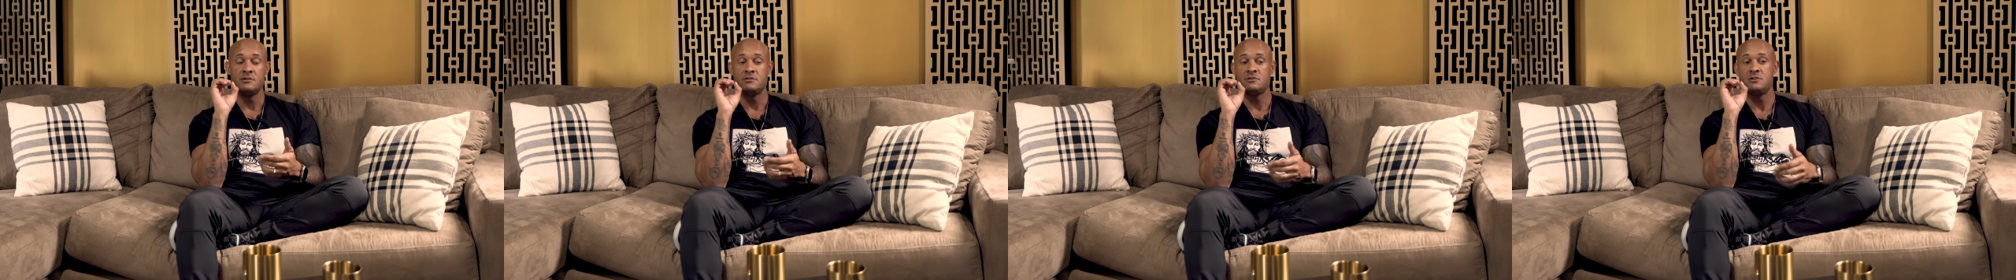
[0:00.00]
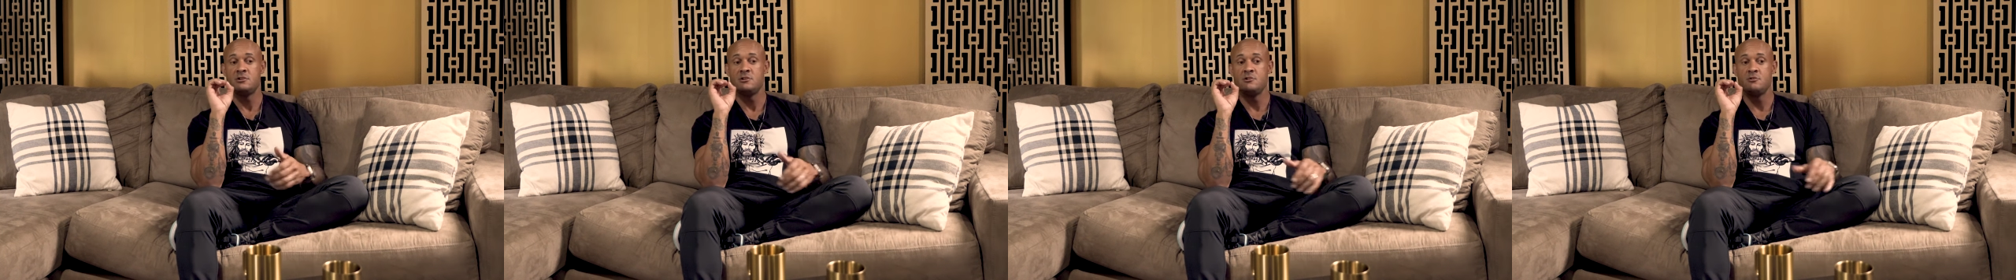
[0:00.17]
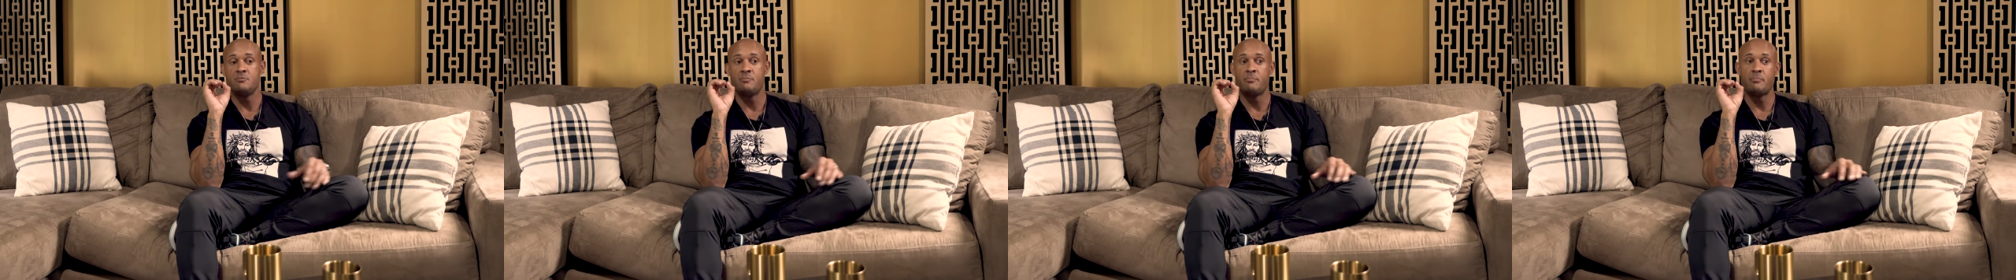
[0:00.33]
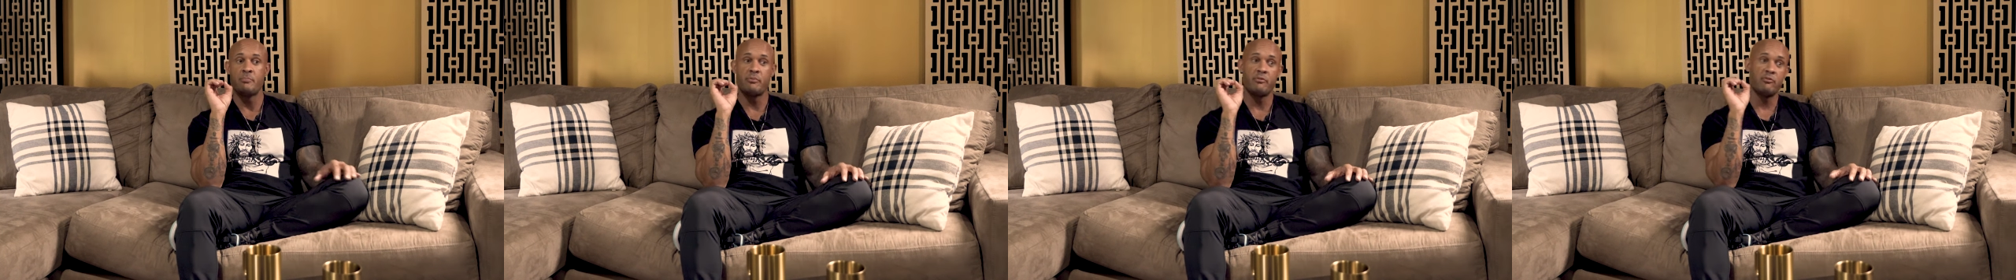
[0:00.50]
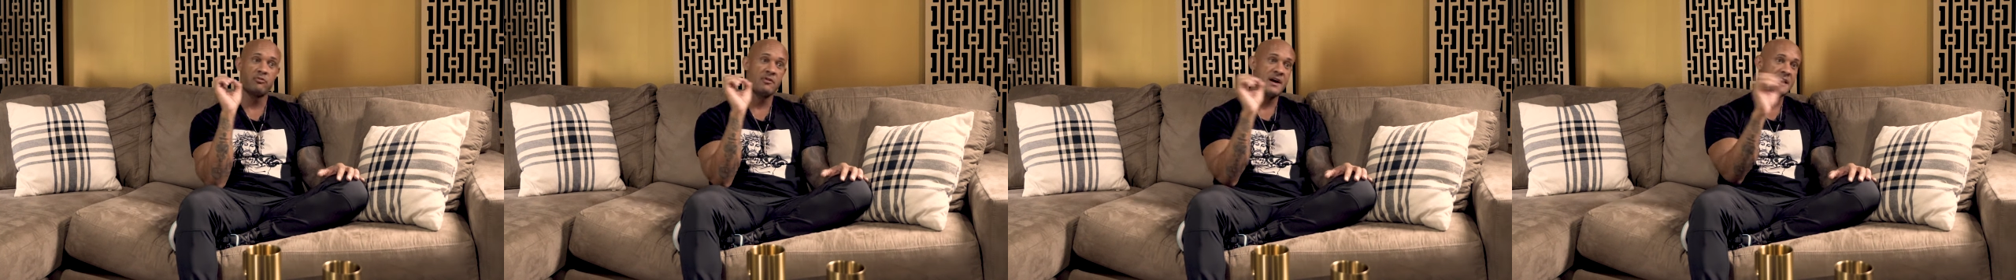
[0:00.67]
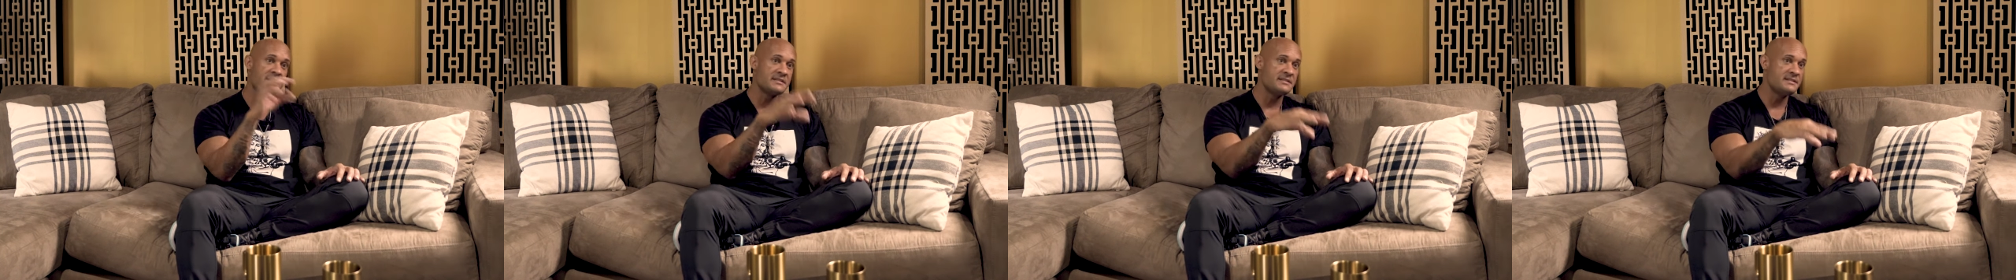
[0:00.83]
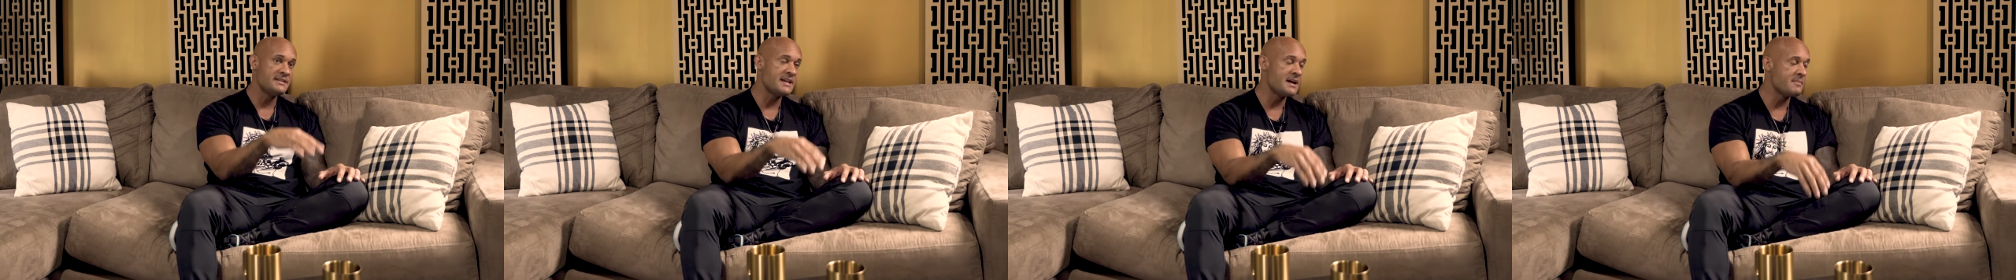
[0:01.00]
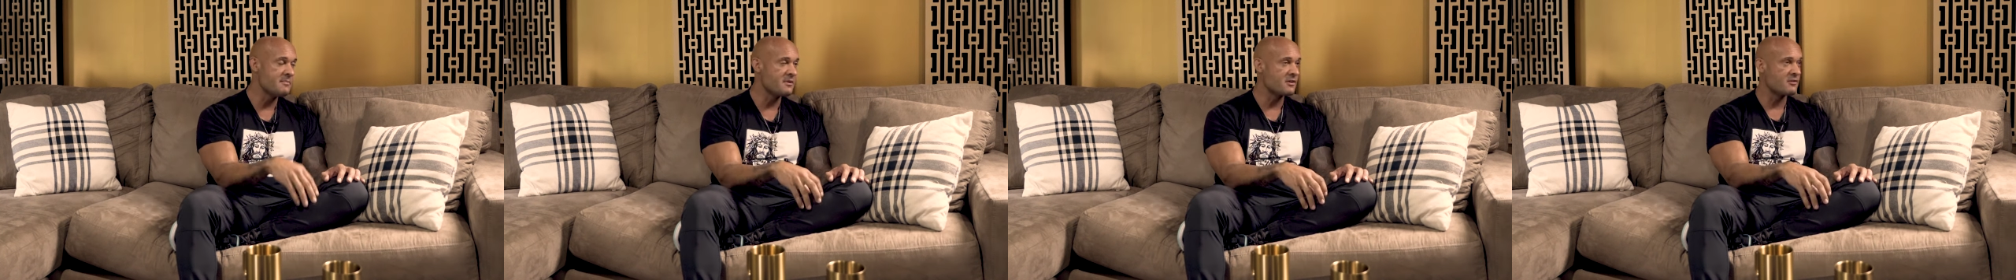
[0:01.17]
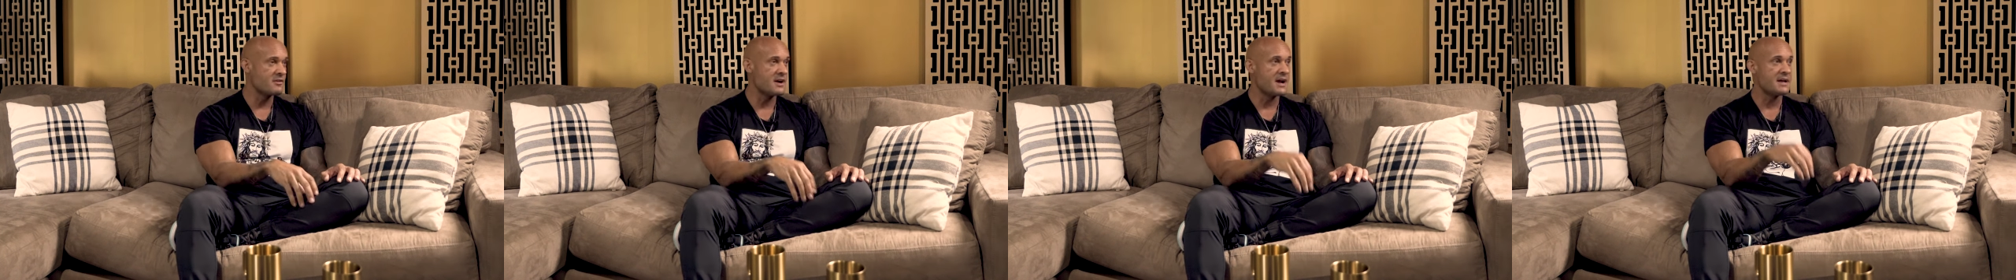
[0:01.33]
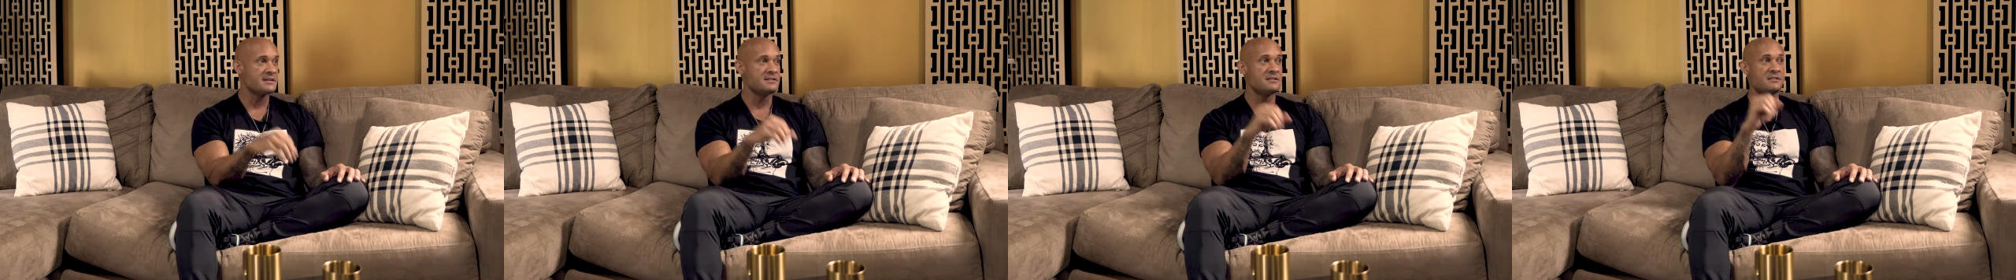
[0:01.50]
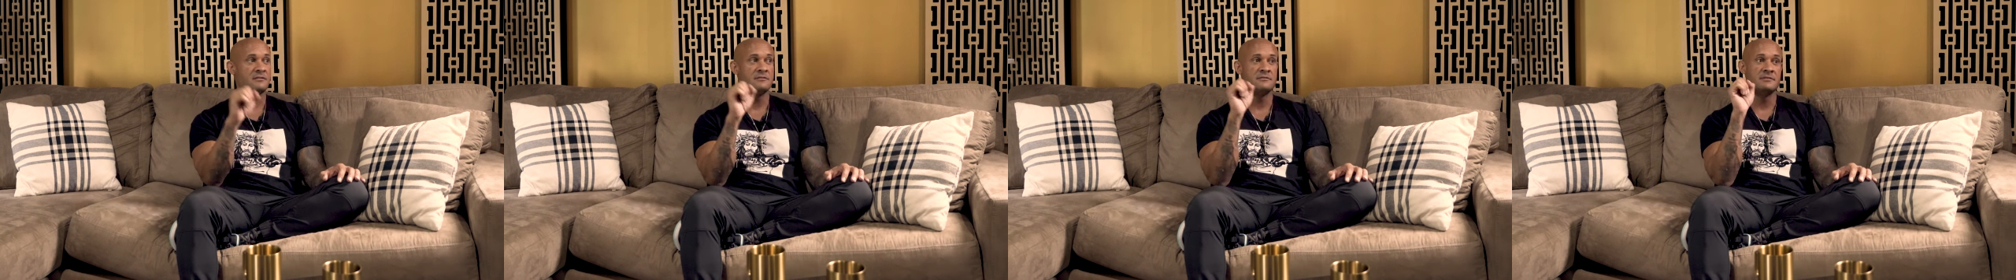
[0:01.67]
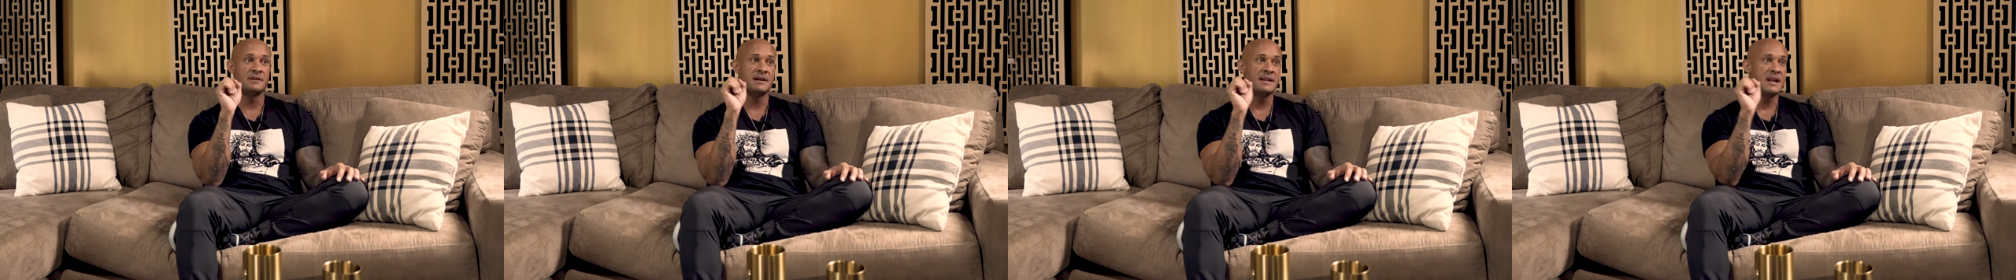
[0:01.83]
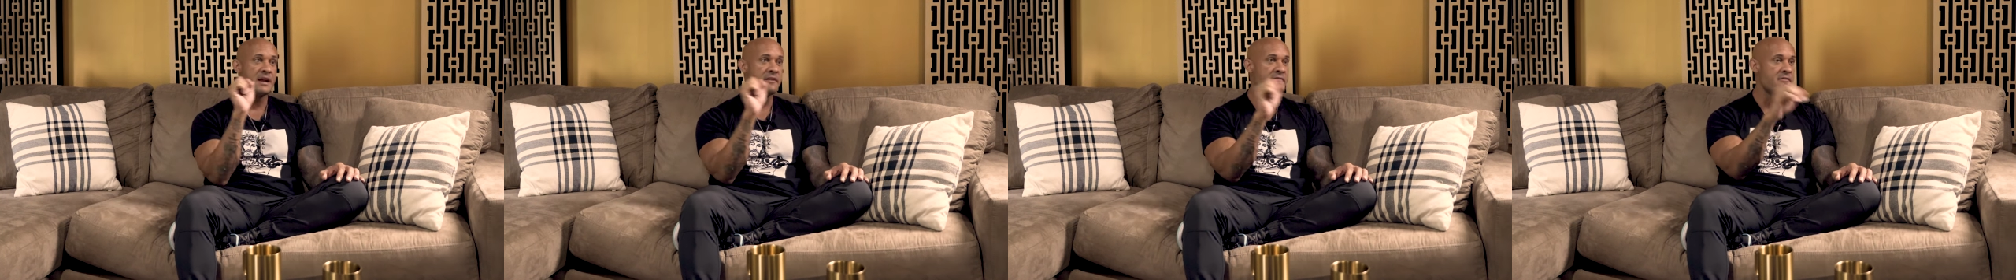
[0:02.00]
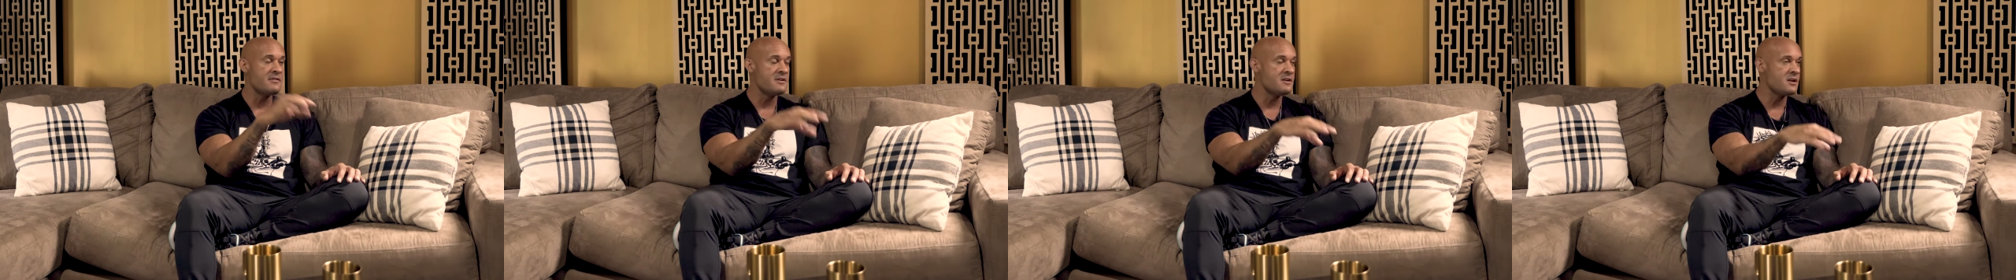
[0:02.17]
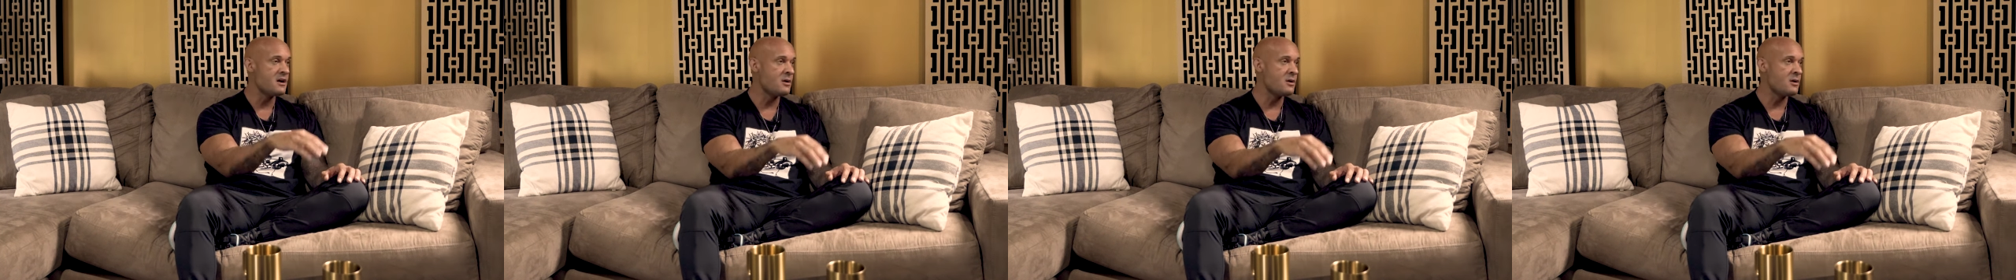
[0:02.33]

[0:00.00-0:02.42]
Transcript: to press Democrats and let everyone